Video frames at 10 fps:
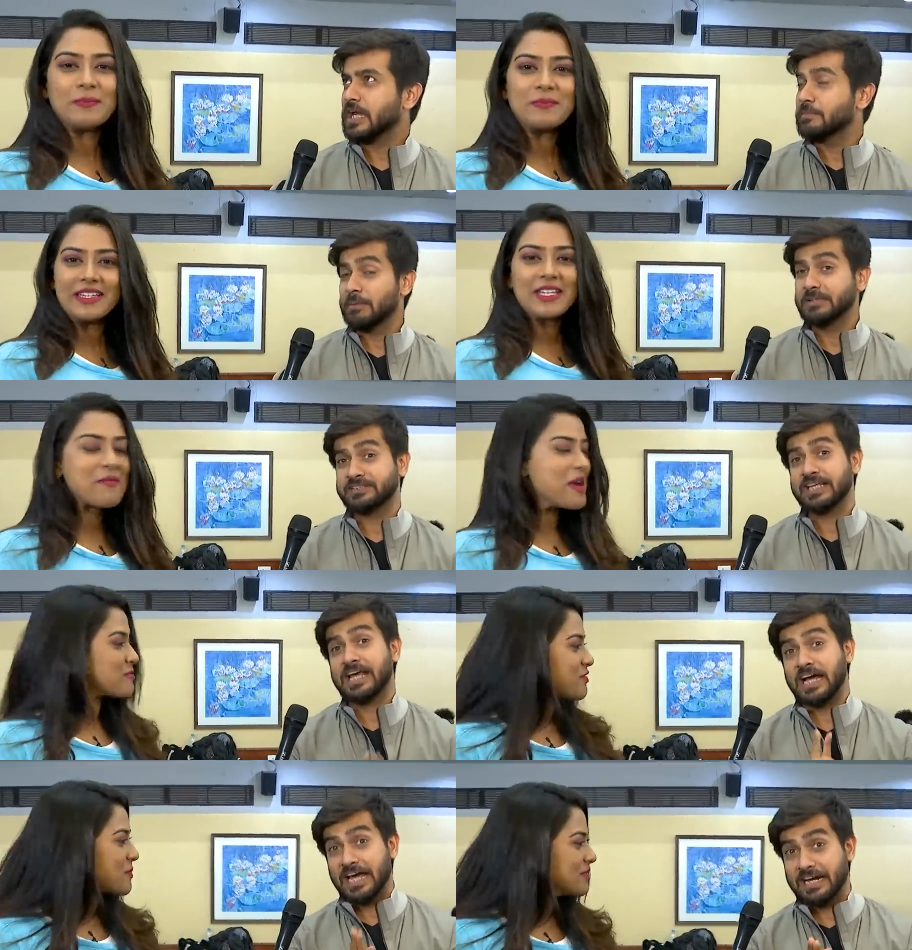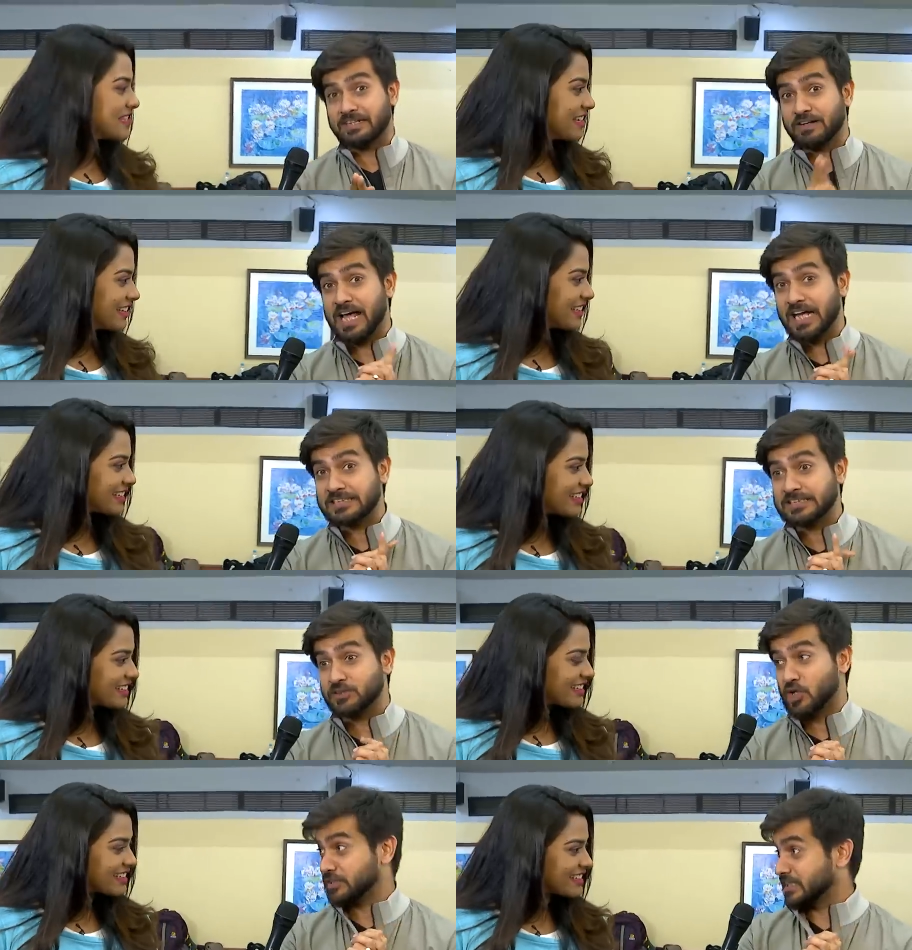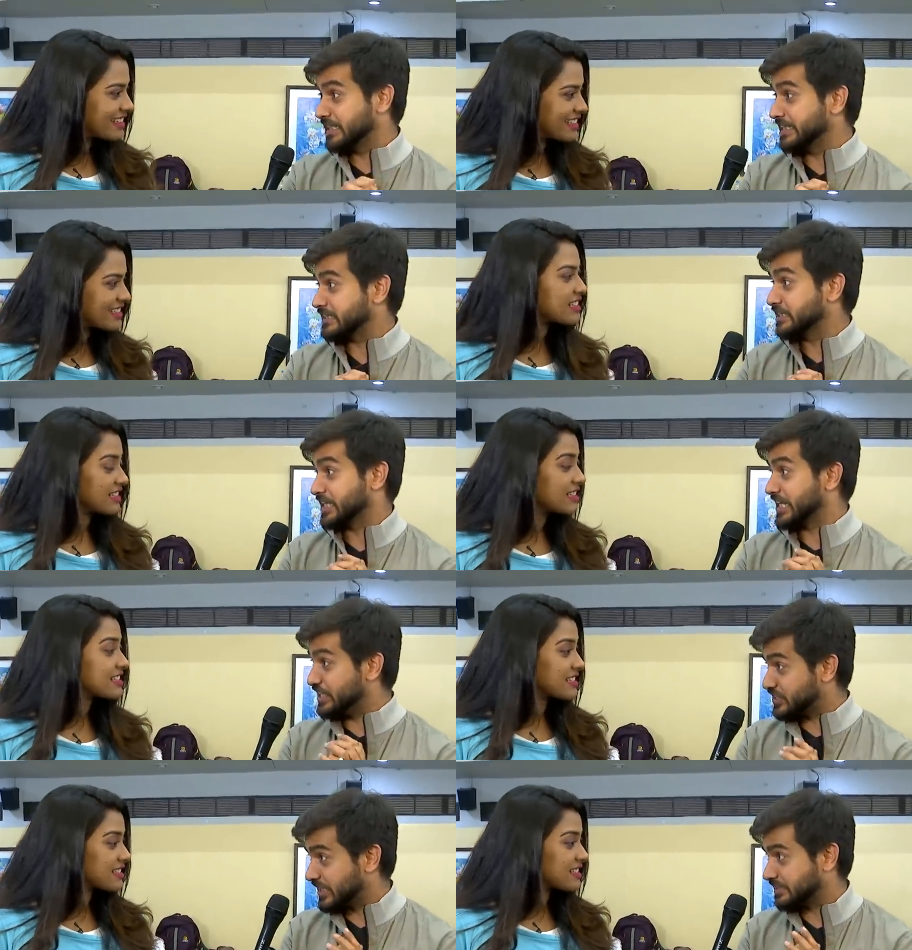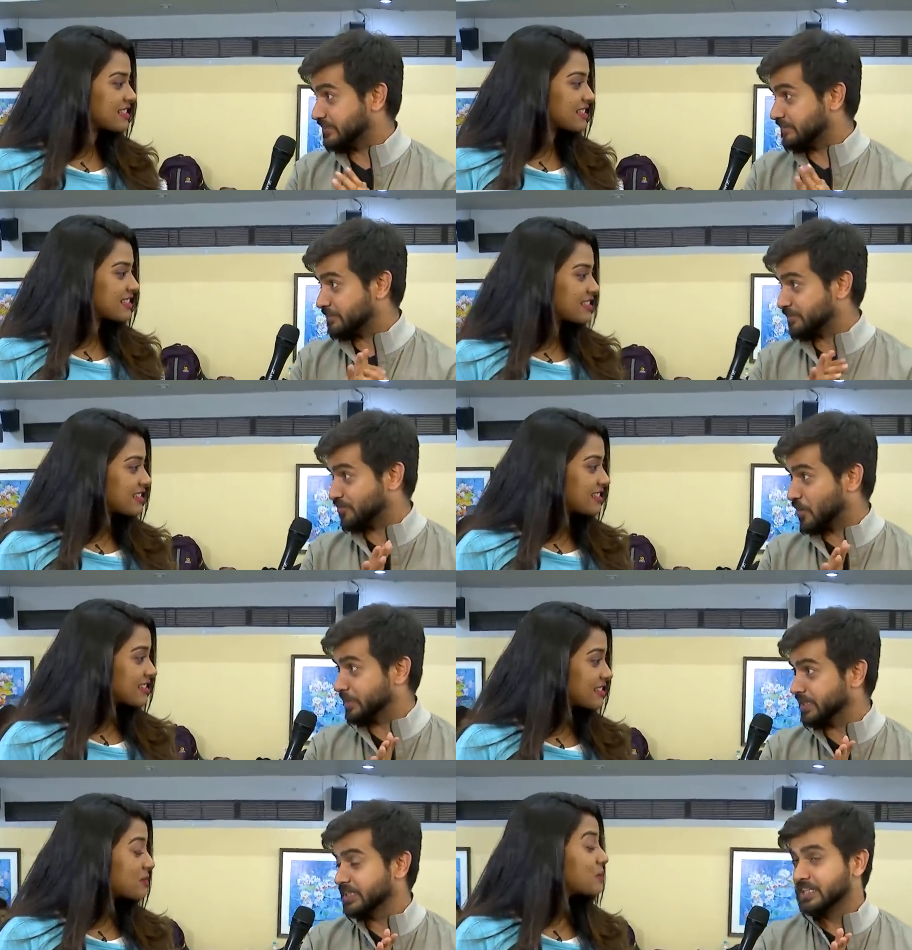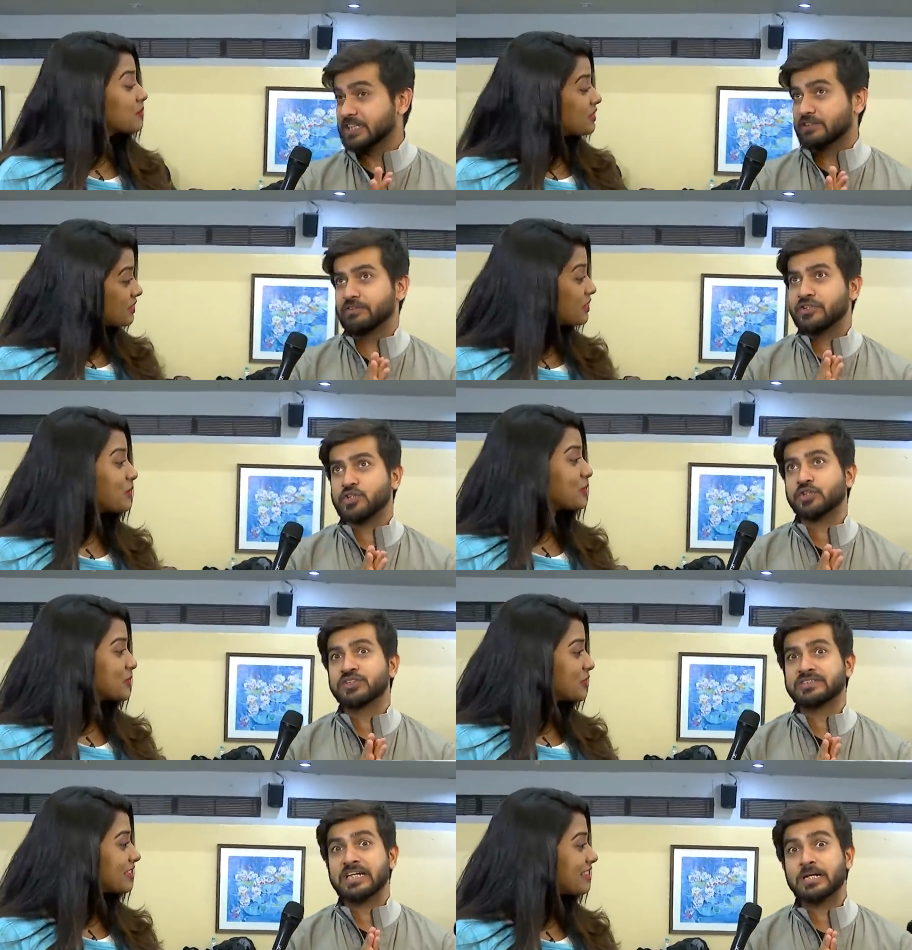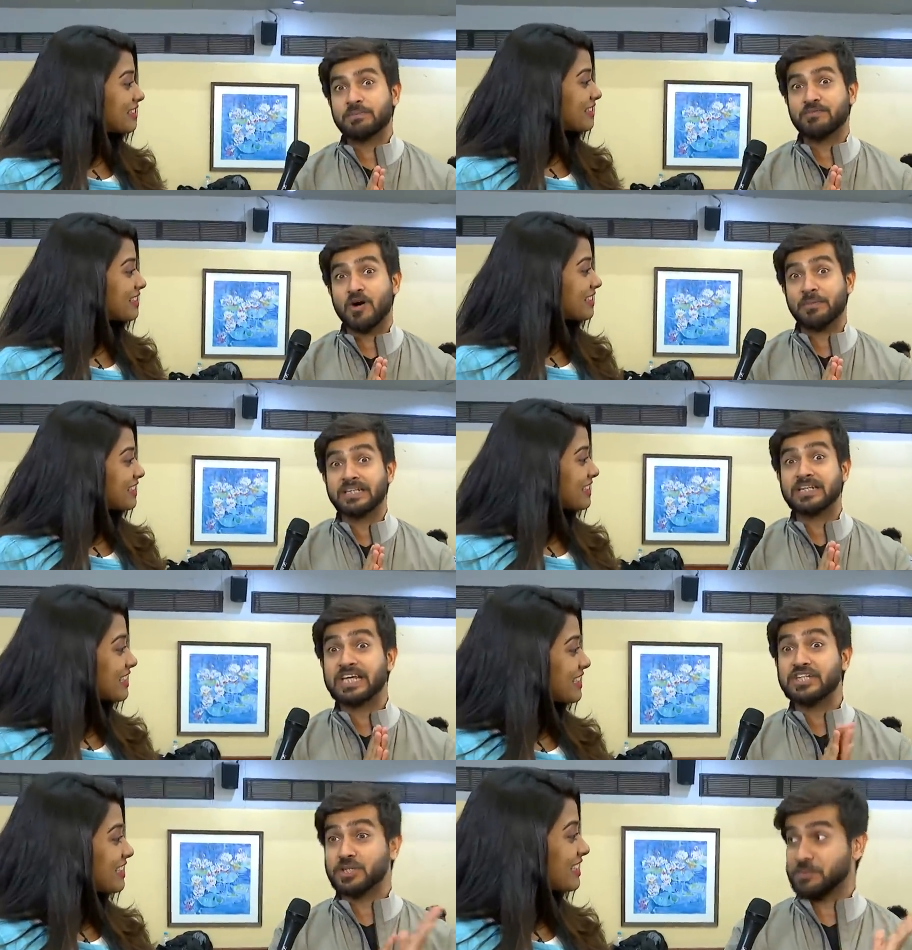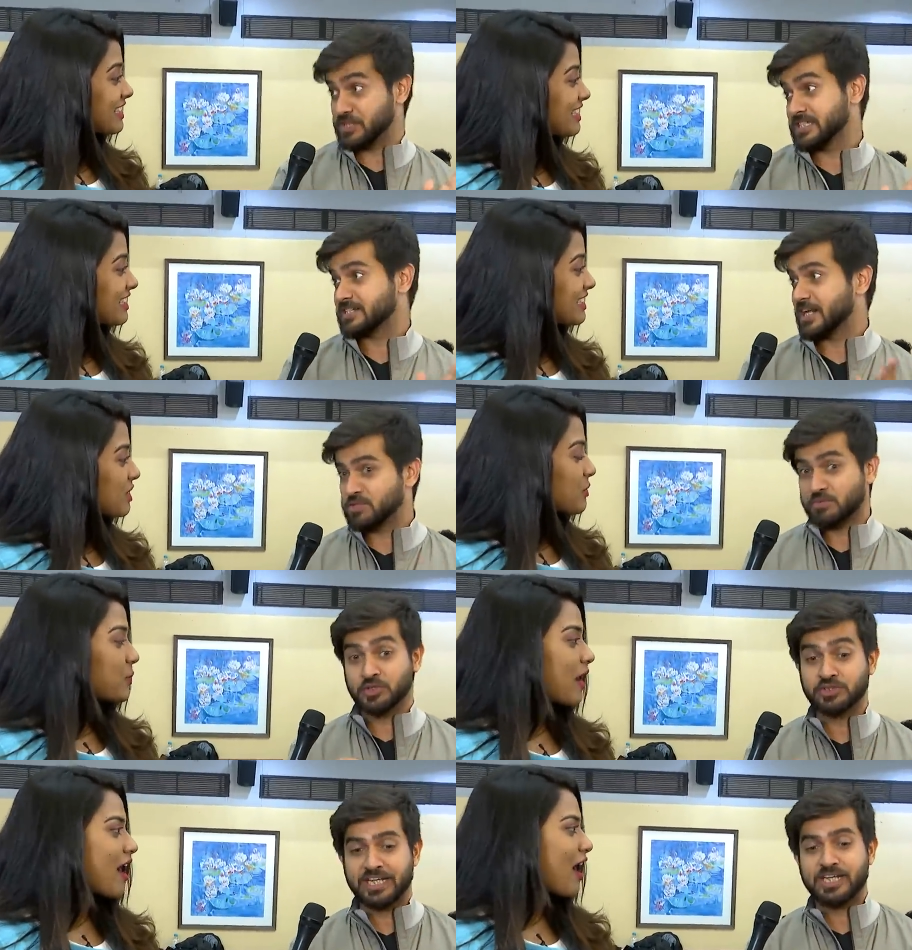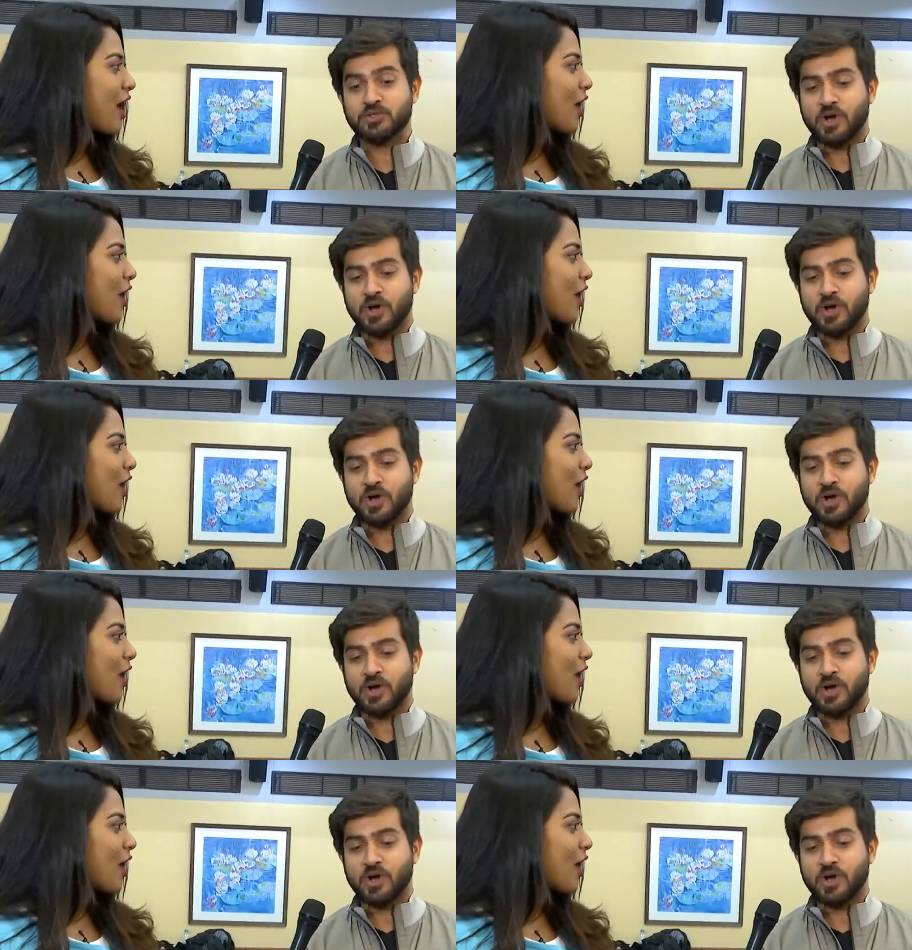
Speaker 1: Am I missing? Yeah. And the last, not the least, is Isha Talwar performing, which you're going to see her performing in the Egyptian style. So we're going to take you